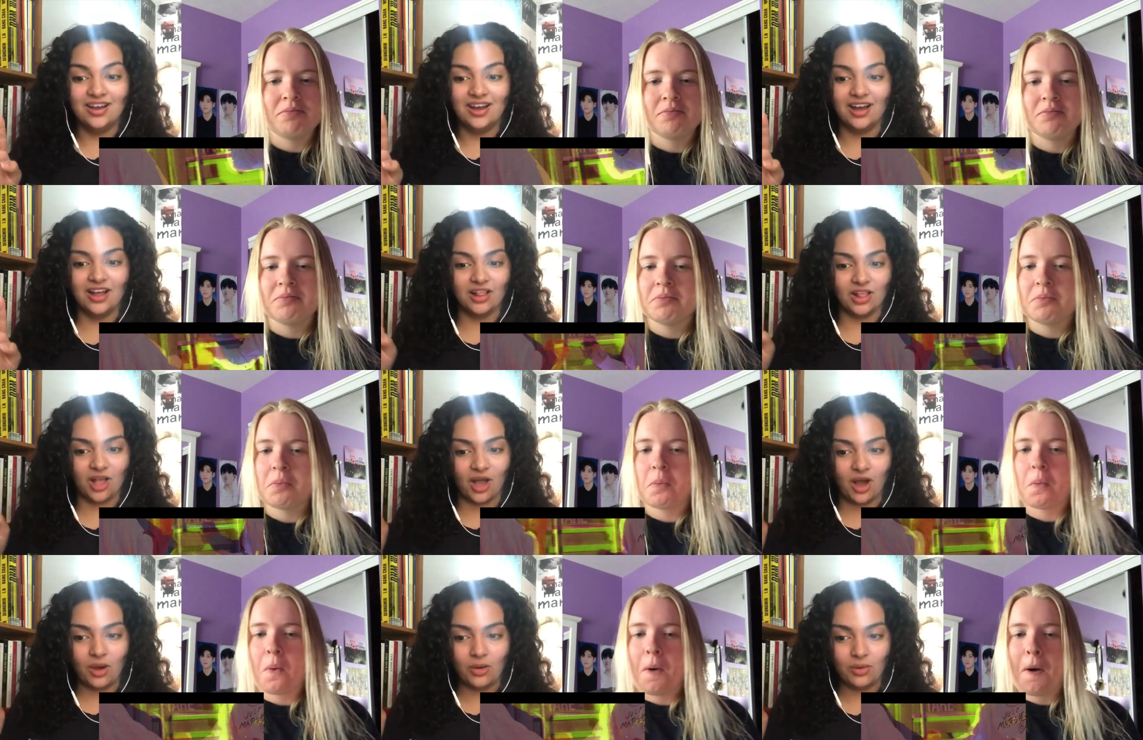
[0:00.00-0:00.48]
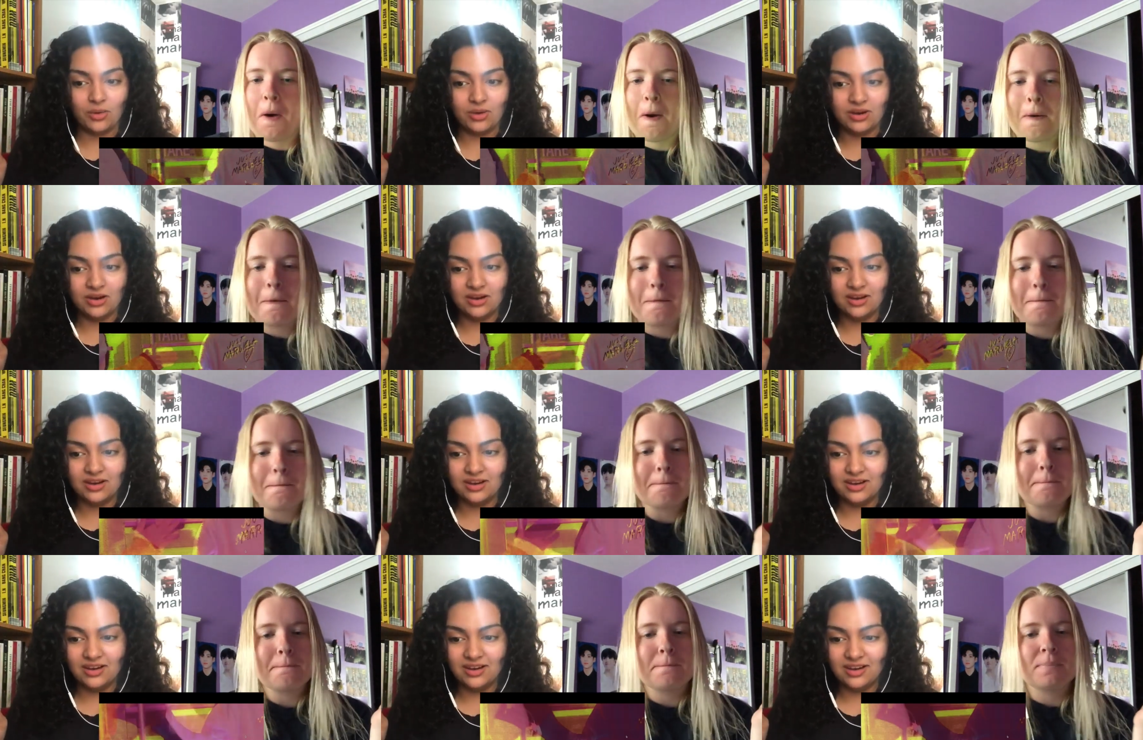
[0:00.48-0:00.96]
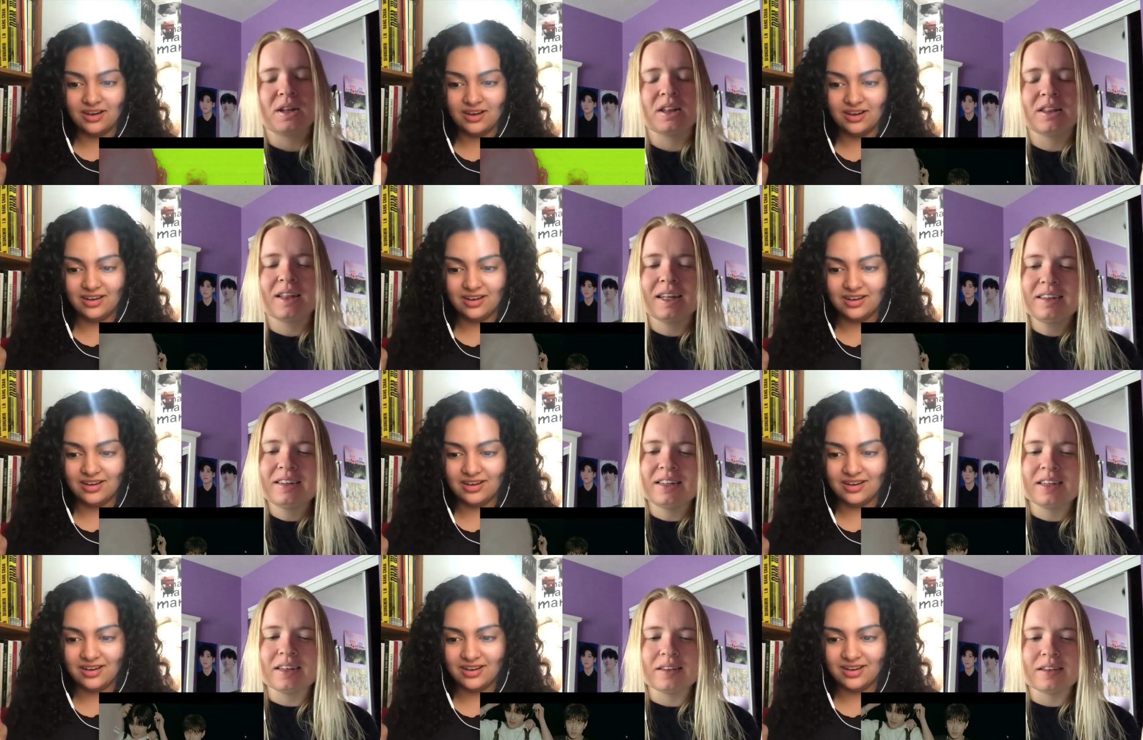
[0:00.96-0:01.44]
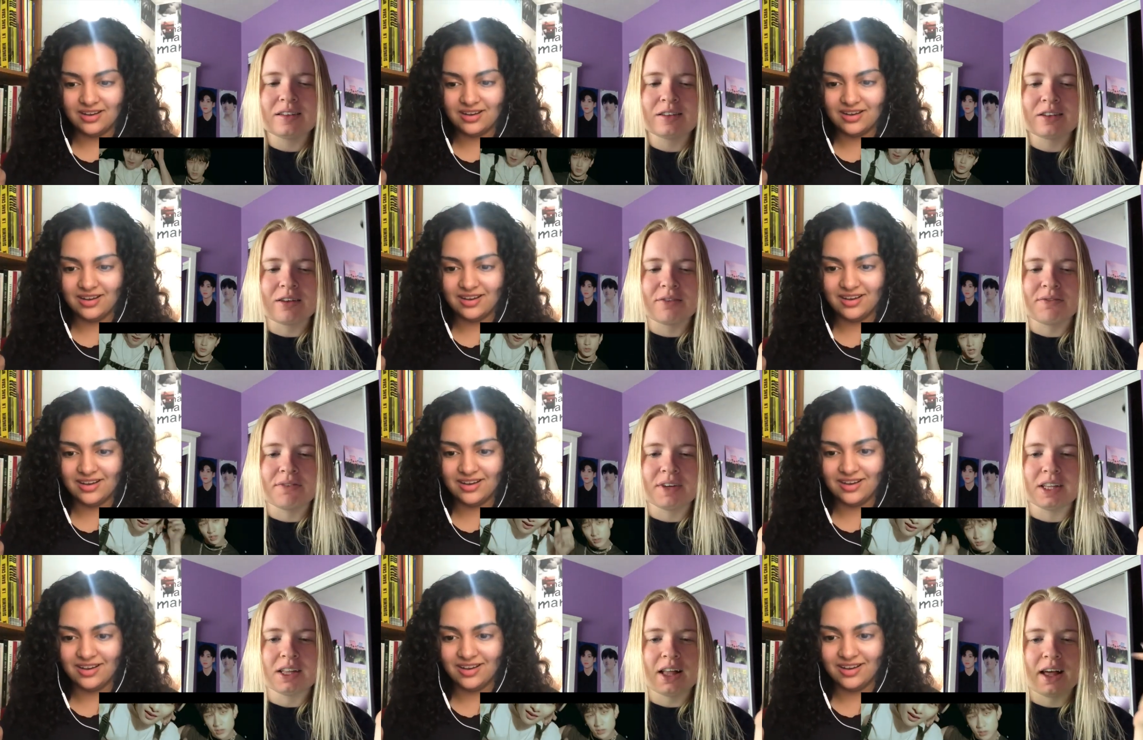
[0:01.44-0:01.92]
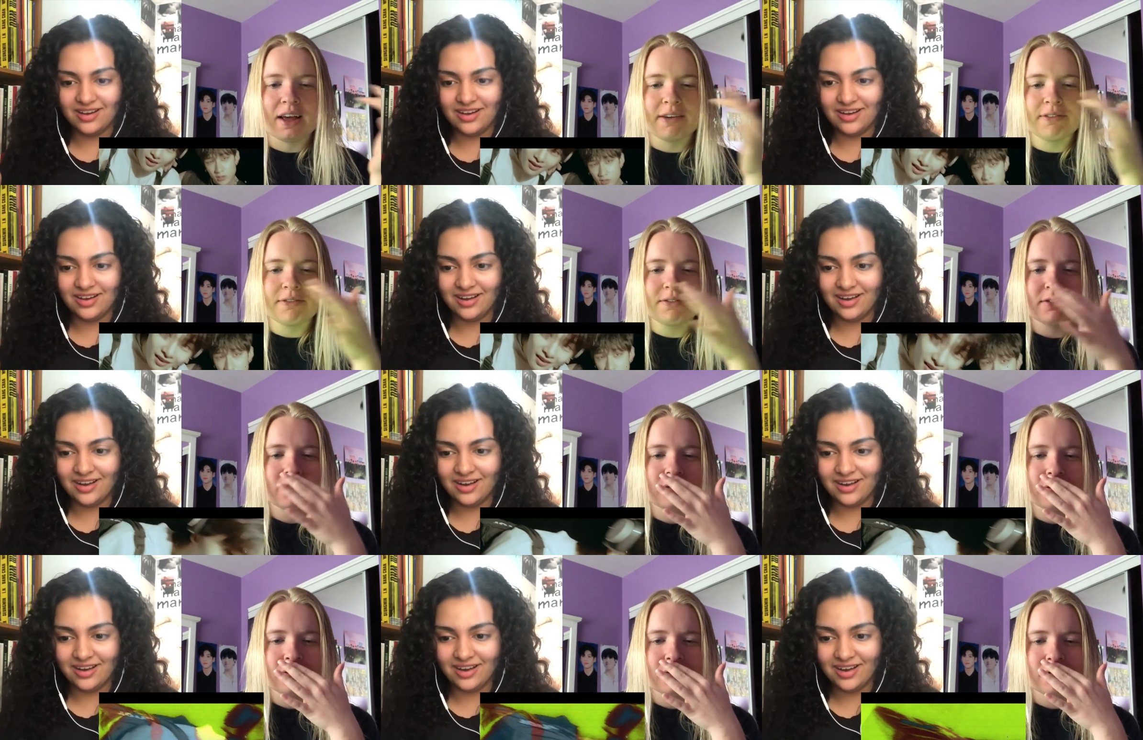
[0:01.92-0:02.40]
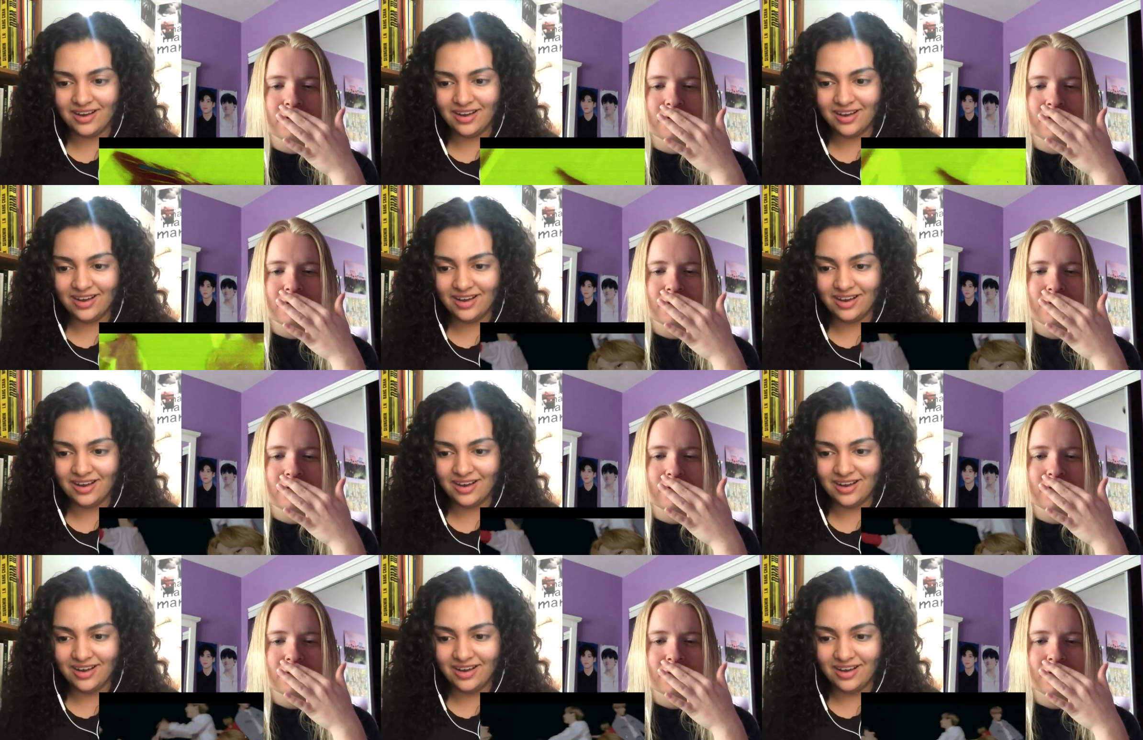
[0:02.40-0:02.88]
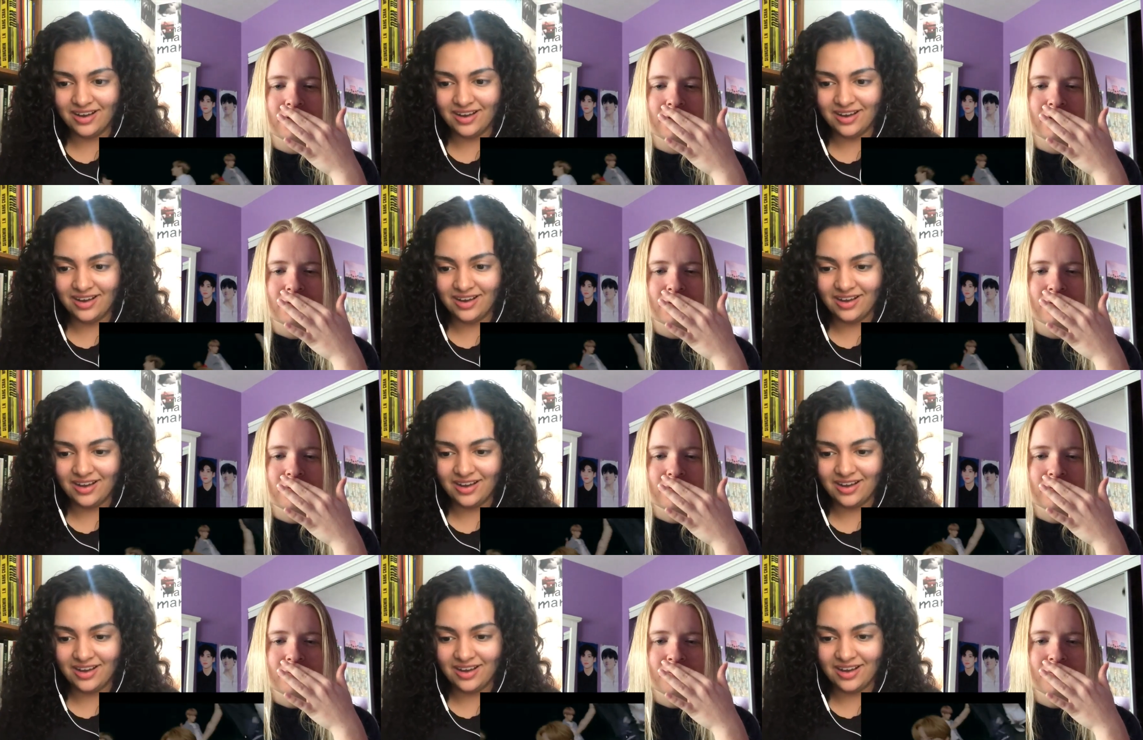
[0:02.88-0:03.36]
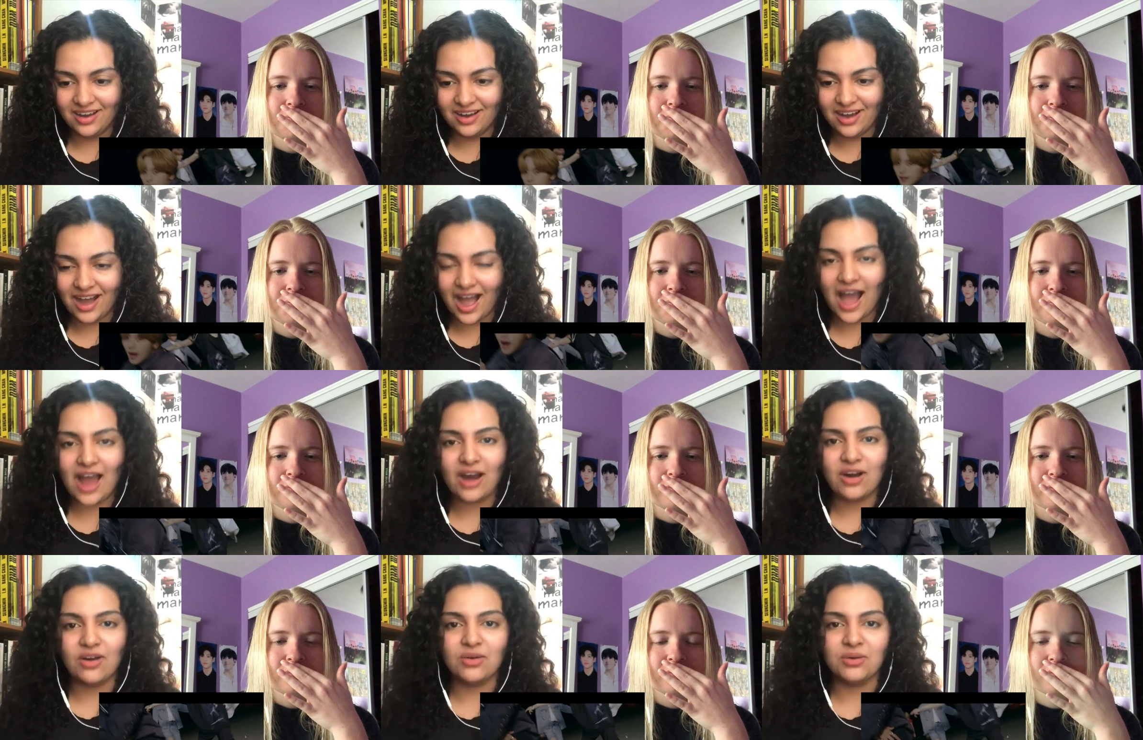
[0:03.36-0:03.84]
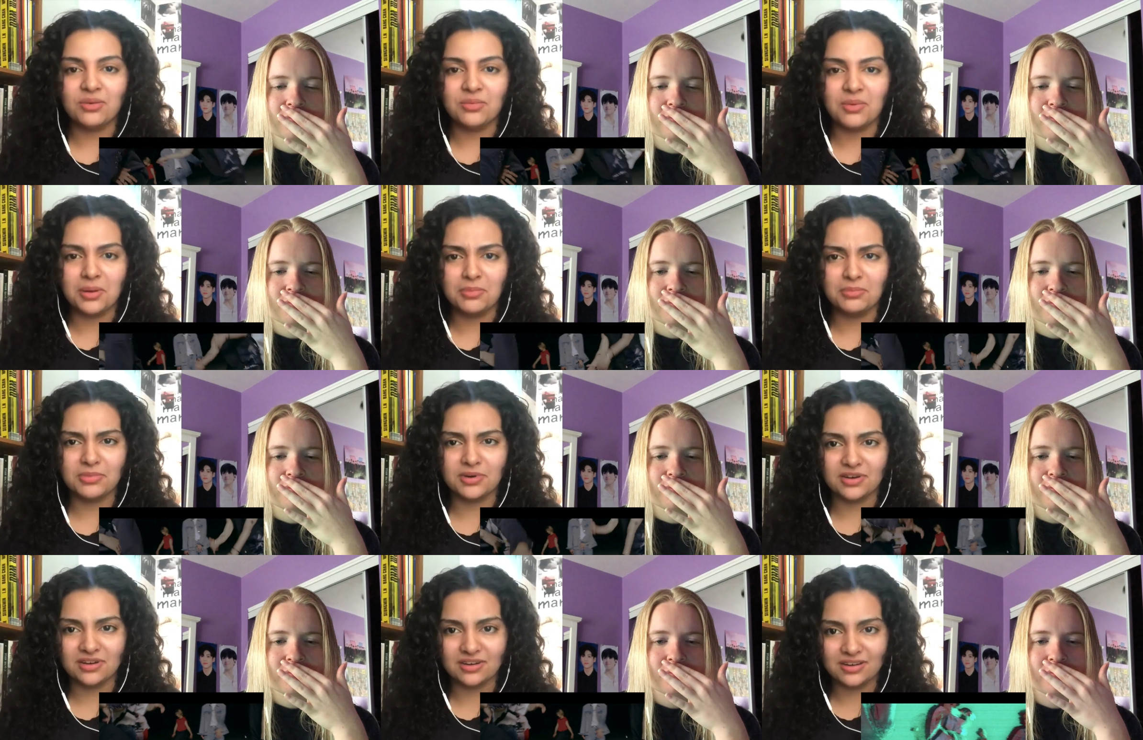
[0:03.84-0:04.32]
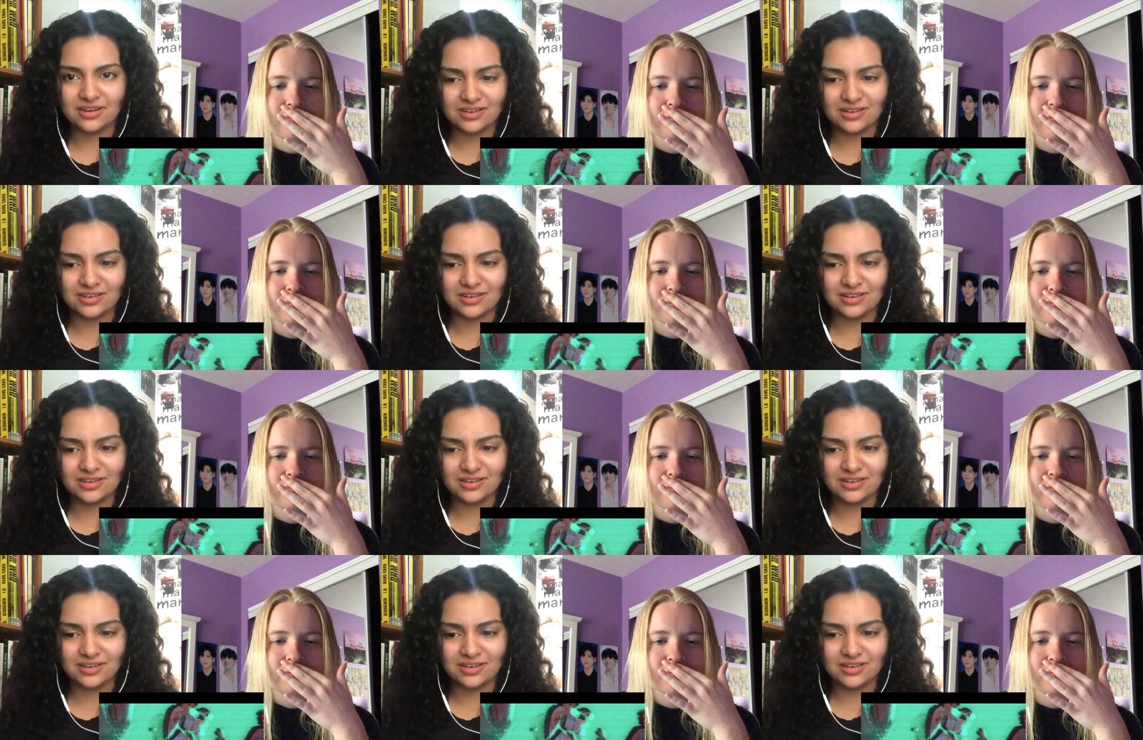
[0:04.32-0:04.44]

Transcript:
Speaker 1: Hello? Did they tease us on V Live? I don't remember.